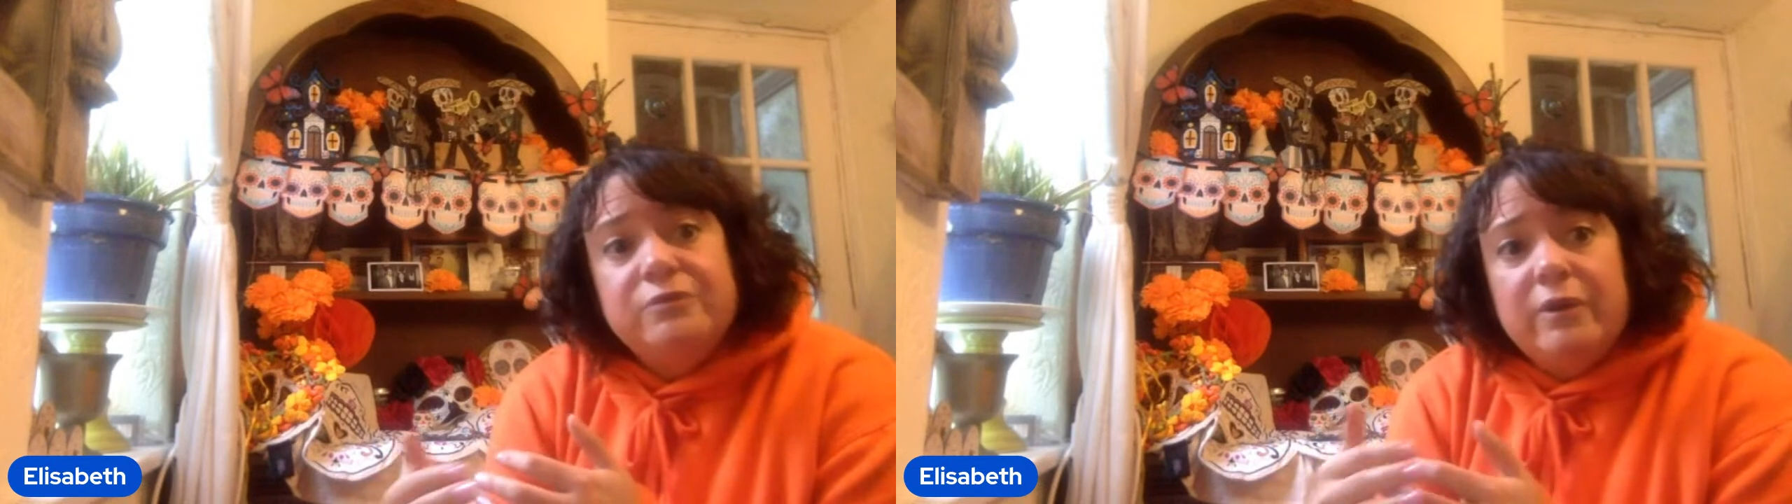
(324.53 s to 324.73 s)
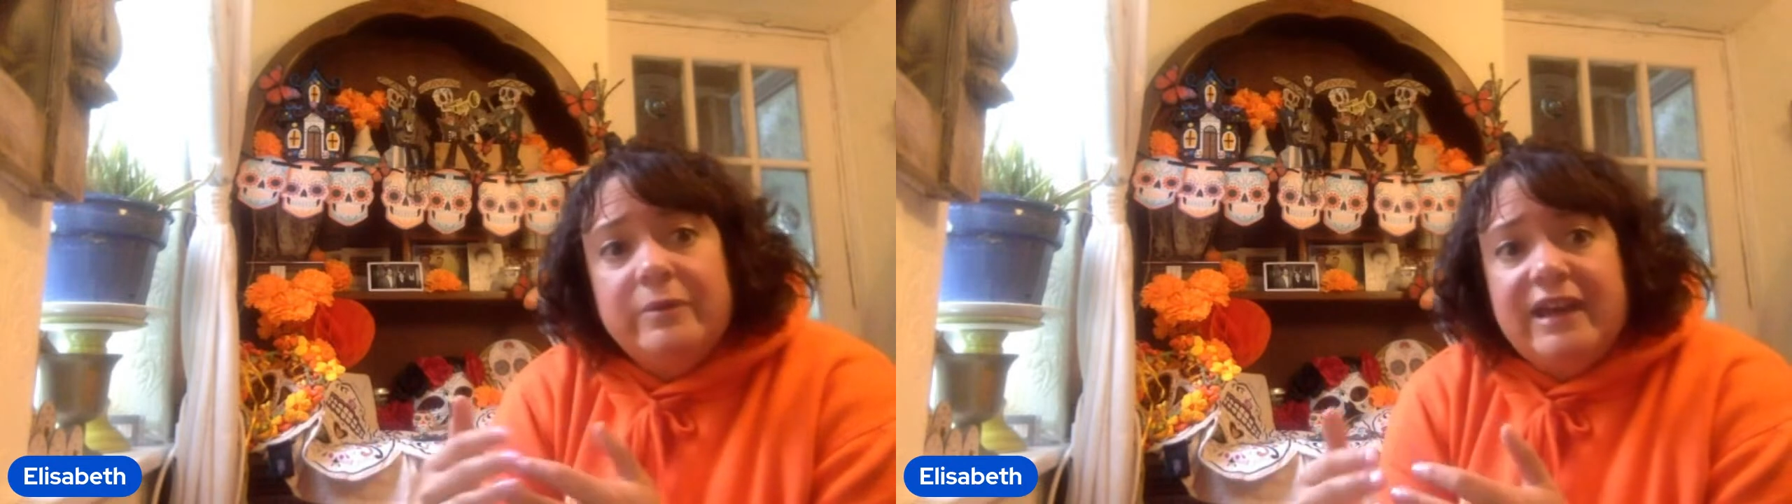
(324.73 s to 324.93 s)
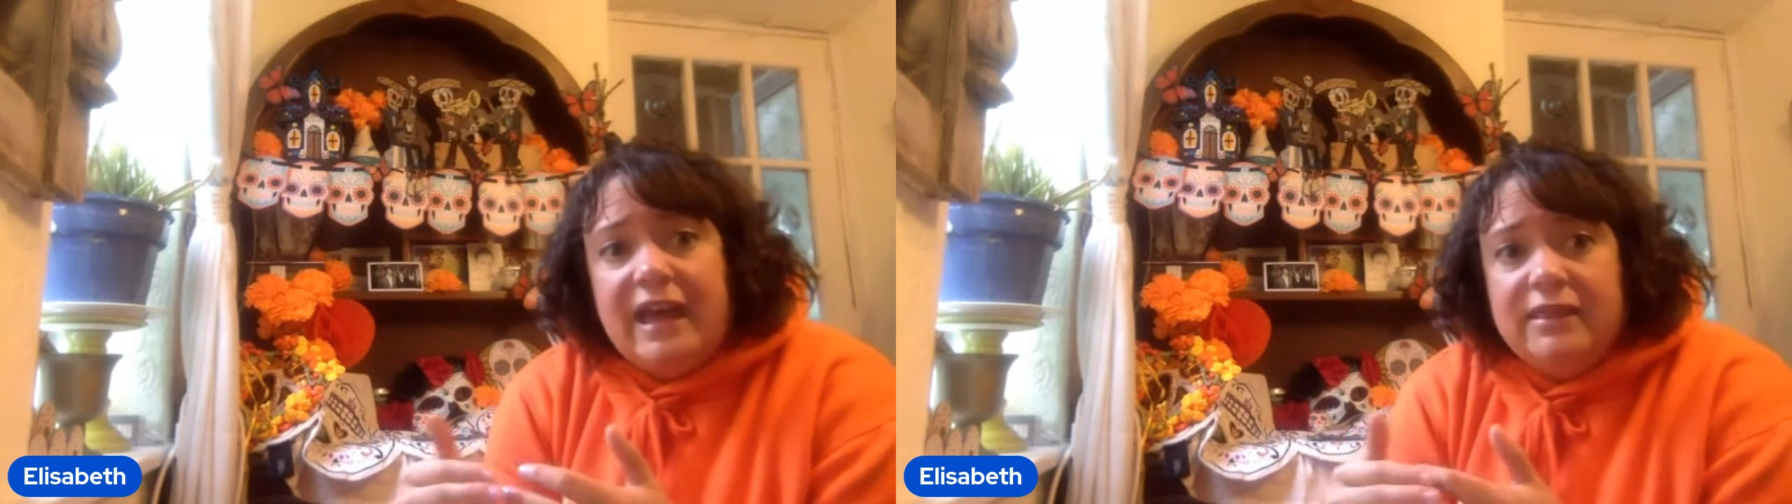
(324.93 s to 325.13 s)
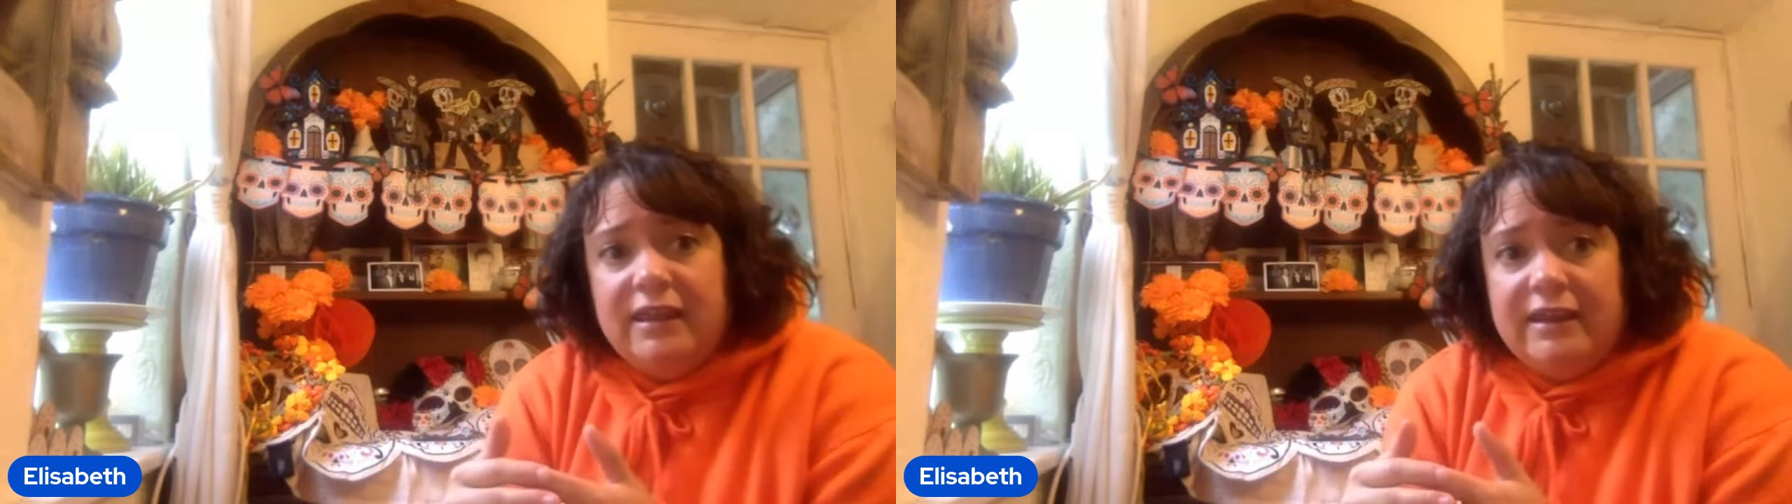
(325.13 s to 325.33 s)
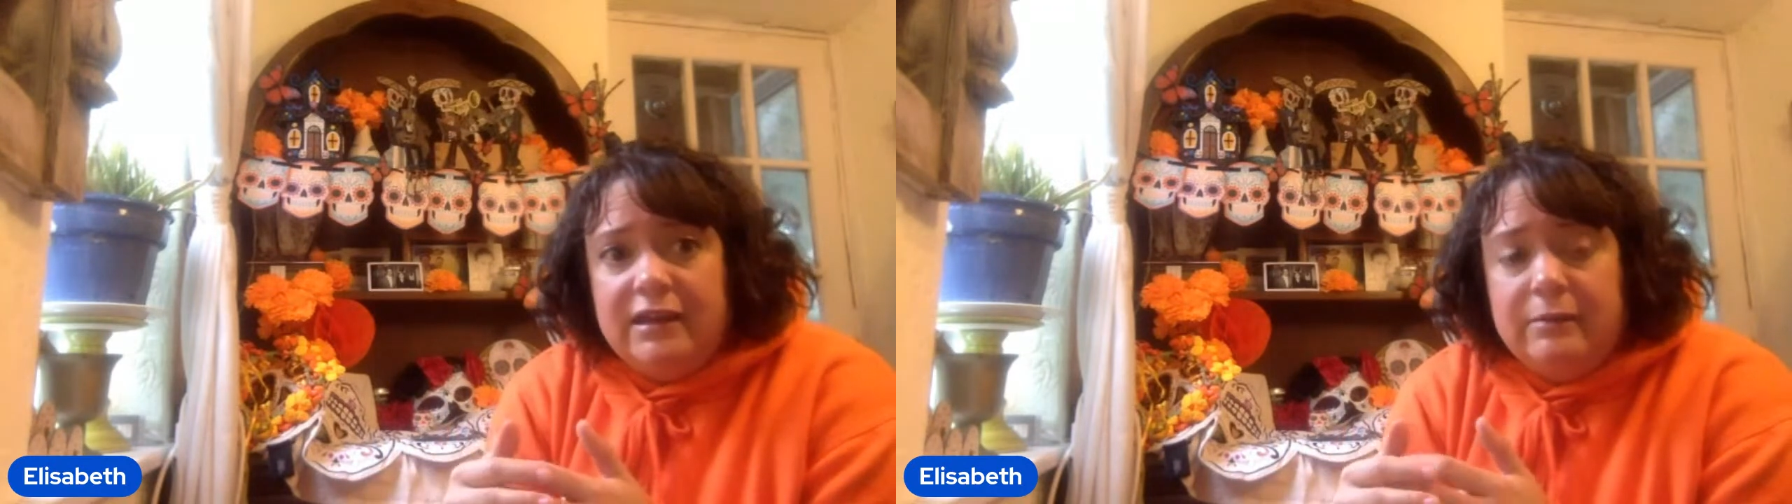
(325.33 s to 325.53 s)
Roman
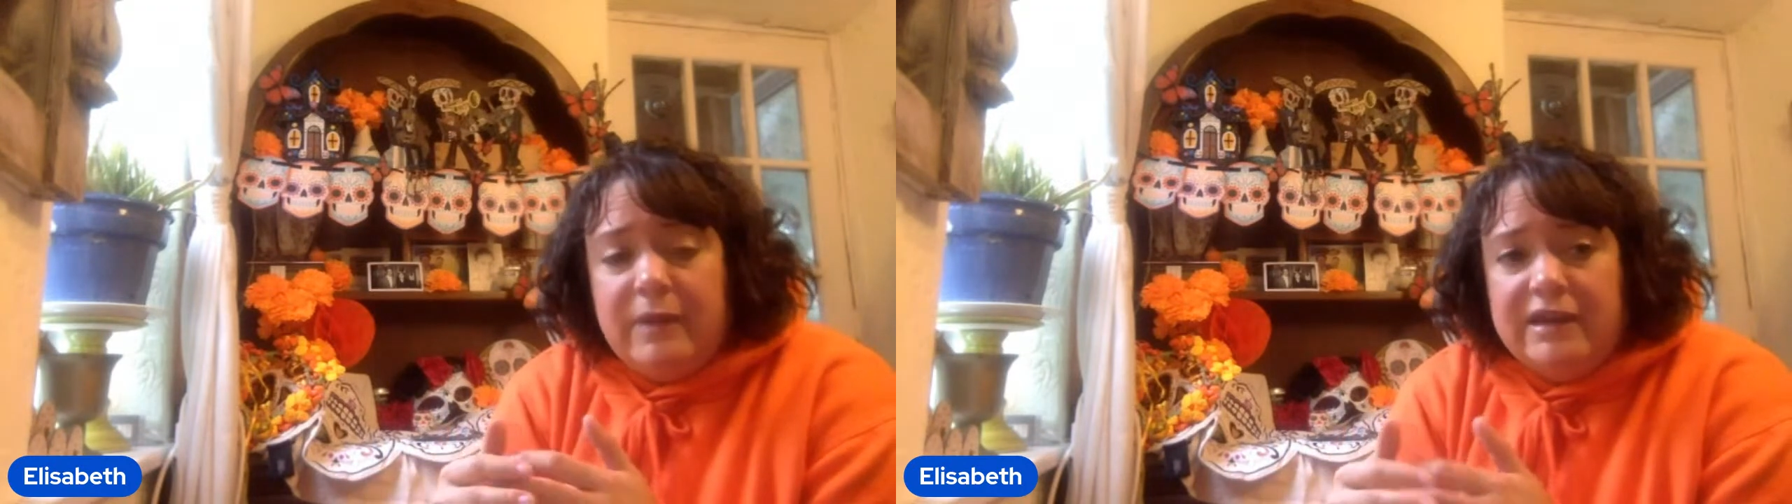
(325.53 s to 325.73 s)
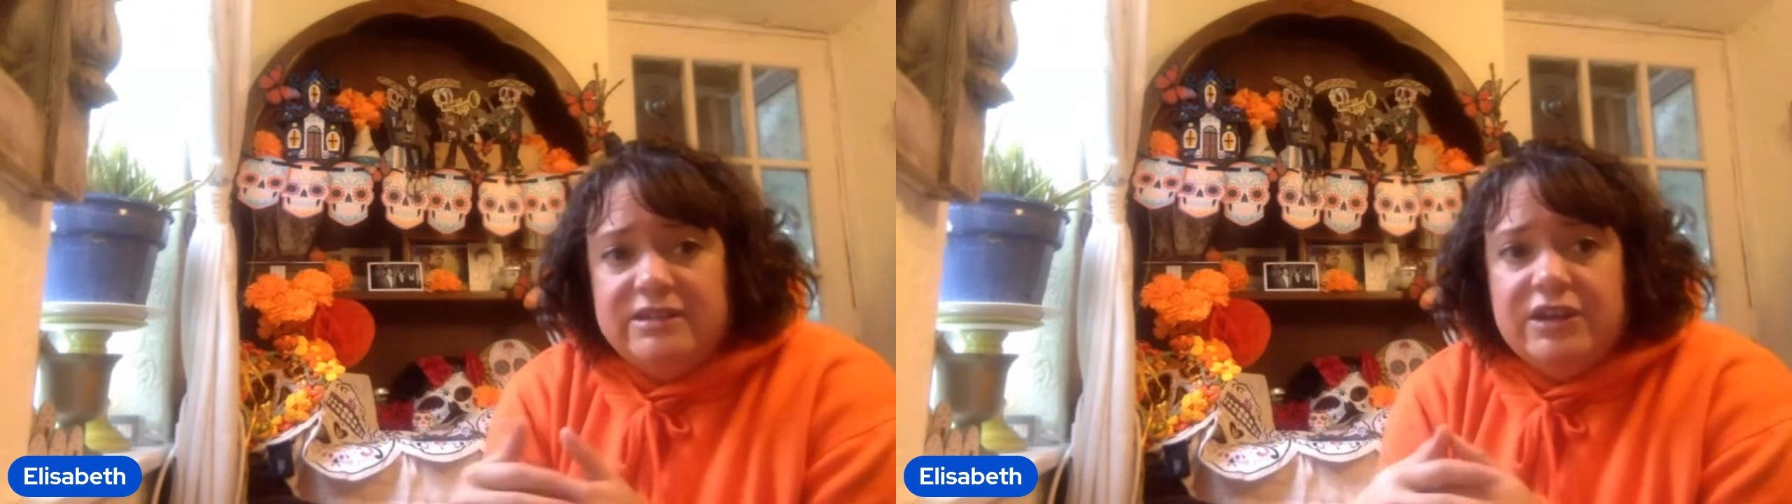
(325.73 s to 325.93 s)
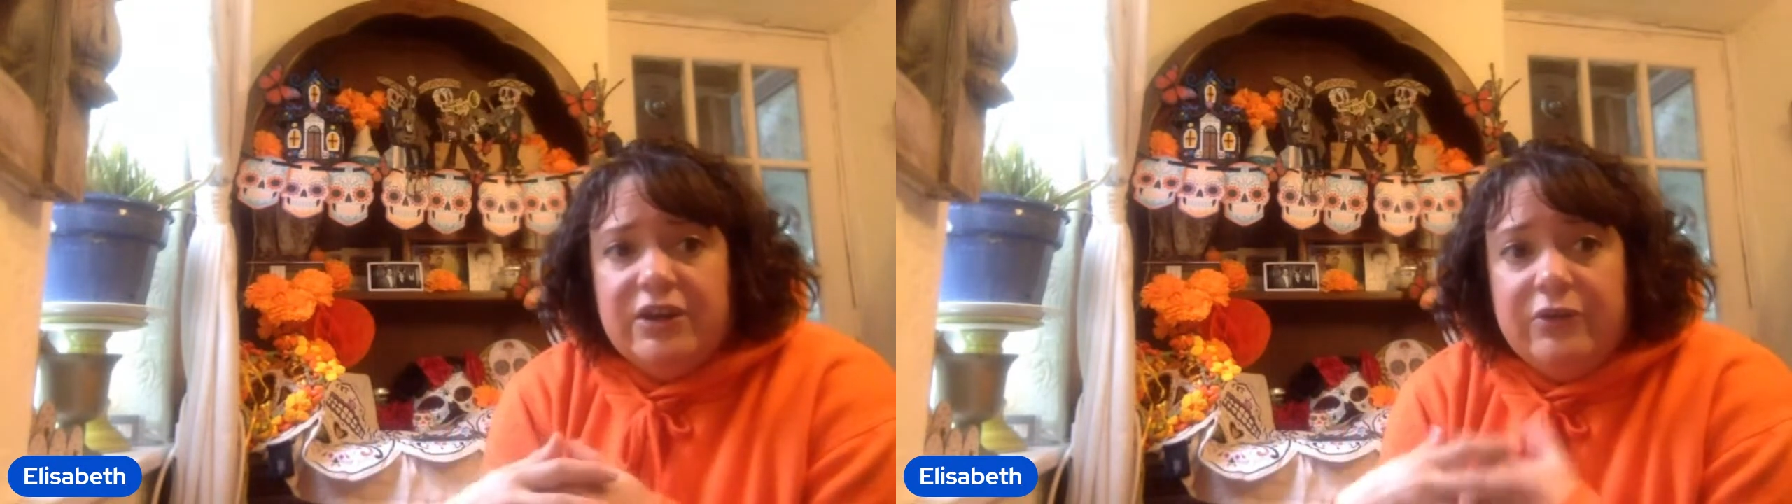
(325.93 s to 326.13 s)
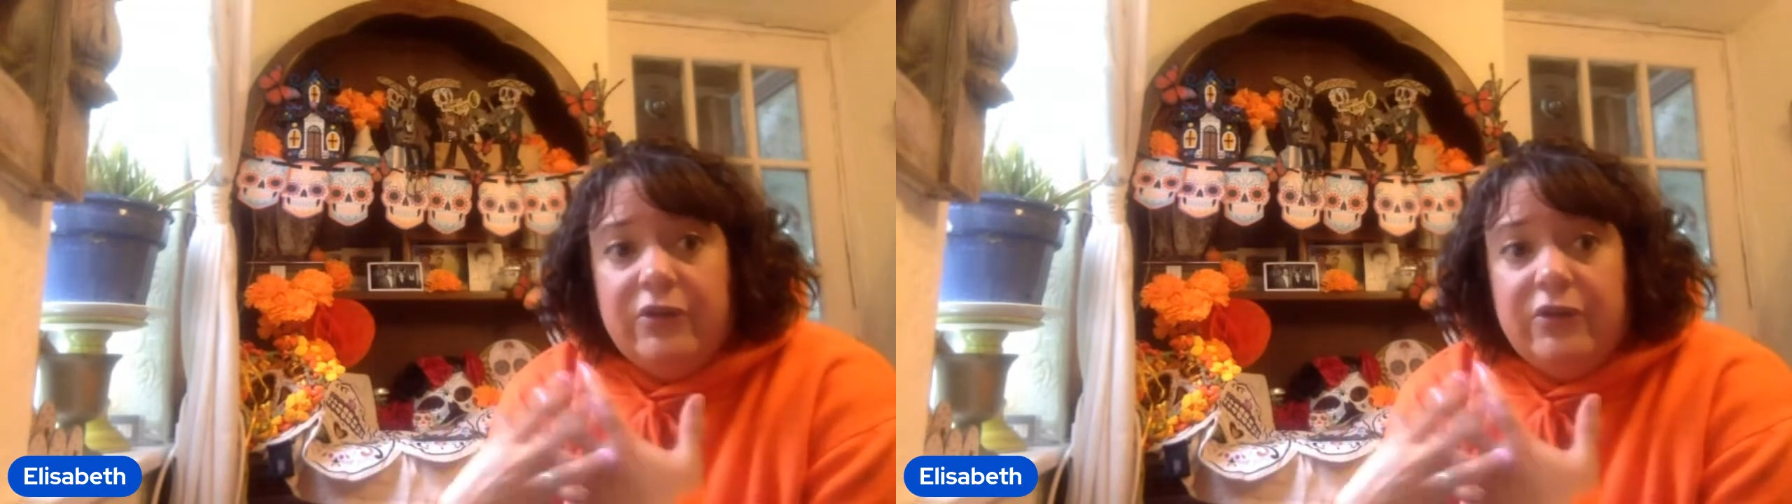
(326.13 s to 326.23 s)
Catholic in Mexico,